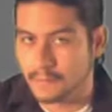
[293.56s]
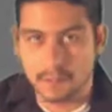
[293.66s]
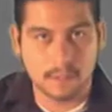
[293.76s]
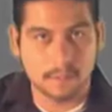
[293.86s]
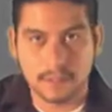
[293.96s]

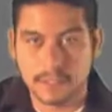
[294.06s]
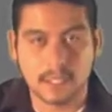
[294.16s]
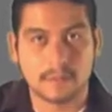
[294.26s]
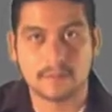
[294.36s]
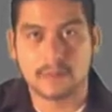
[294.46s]
a bunch of
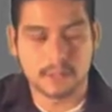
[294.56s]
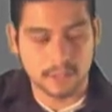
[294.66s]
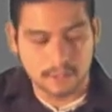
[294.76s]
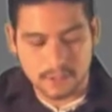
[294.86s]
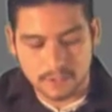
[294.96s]
times by
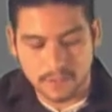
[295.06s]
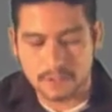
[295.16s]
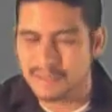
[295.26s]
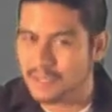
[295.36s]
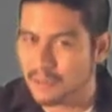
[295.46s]
yourself. Just find them.
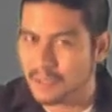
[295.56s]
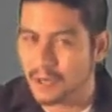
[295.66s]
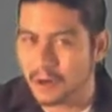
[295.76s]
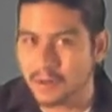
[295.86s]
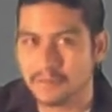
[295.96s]
It's going to be
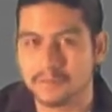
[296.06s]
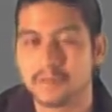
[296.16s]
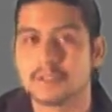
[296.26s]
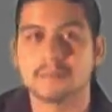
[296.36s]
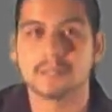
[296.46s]
hard at
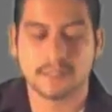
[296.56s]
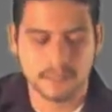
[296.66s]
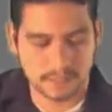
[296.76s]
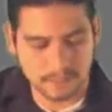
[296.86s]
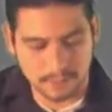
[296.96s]
first
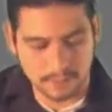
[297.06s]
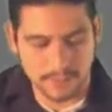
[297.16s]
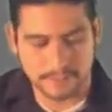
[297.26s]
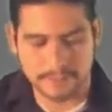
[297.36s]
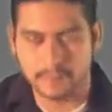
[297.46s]
because
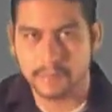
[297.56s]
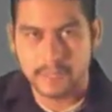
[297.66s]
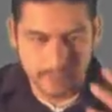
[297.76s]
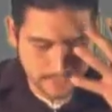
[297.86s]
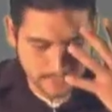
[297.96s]
your
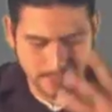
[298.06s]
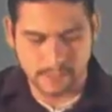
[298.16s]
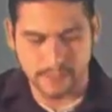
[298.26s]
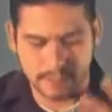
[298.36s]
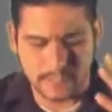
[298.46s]
mind is going to
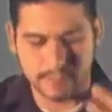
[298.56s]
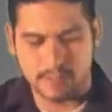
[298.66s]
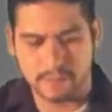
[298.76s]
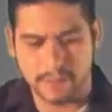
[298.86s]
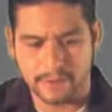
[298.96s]
just set up this
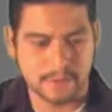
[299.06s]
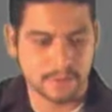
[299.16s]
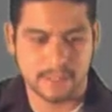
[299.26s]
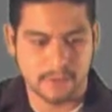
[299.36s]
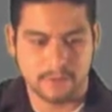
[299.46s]
barrier and
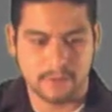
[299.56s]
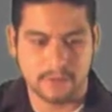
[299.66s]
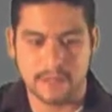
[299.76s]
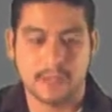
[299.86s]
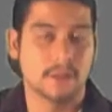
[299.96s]
say, whoa, I
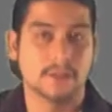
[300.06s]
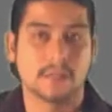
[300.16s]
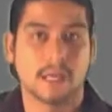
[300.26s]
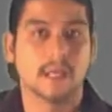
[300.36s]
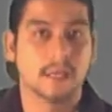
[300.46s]
can't do
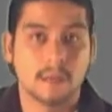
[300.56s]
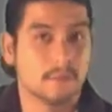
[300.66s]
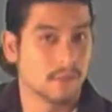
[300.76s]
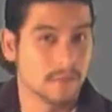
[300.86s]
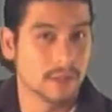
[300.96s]
that.
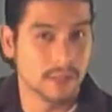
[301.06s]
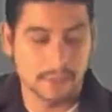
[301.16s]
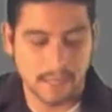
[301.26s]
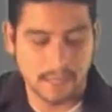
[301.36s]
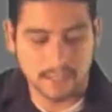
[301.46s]
But really you
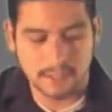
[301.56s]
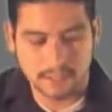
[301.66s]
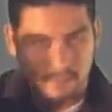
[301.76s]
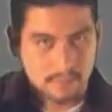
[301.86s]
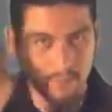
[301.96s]
can. Just
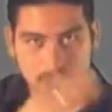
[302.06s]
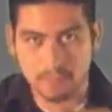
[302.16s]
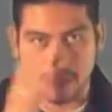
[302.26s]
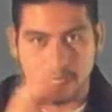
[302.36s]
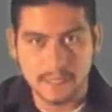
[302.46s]
put your
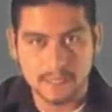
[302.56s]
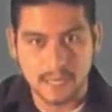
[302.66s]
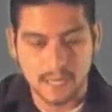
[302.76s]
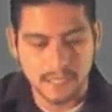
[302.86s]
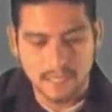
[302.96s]
mind
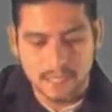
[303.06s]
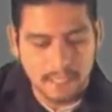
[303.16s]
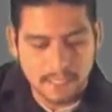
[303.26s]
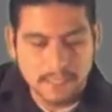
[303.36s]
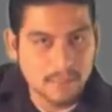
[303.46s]
aside
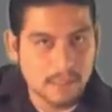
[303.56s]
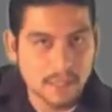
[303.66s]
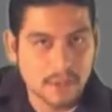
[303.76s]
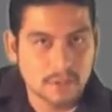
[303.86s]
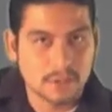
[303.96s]
and just play
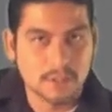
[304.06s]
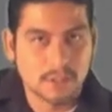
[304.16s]
notes.